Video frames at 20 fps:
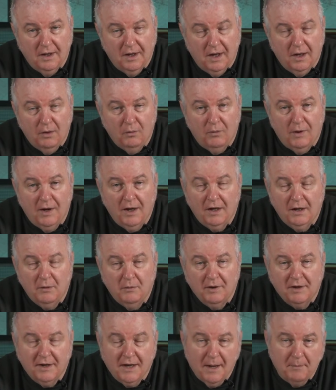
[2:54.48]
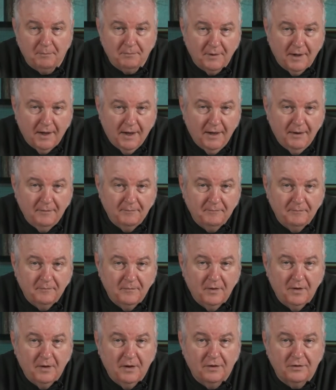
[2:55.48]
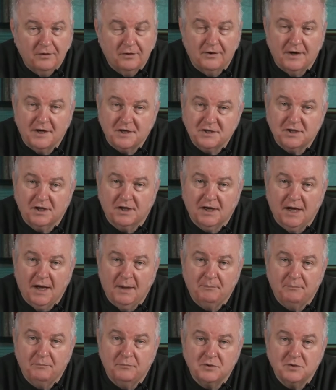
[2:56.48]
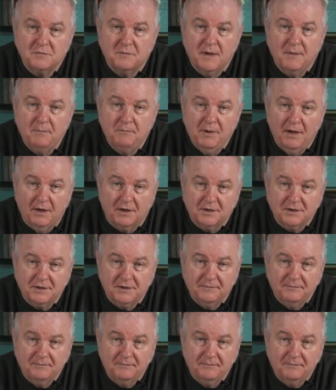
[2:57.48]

And while they were kept there, the rest of the camp was being built.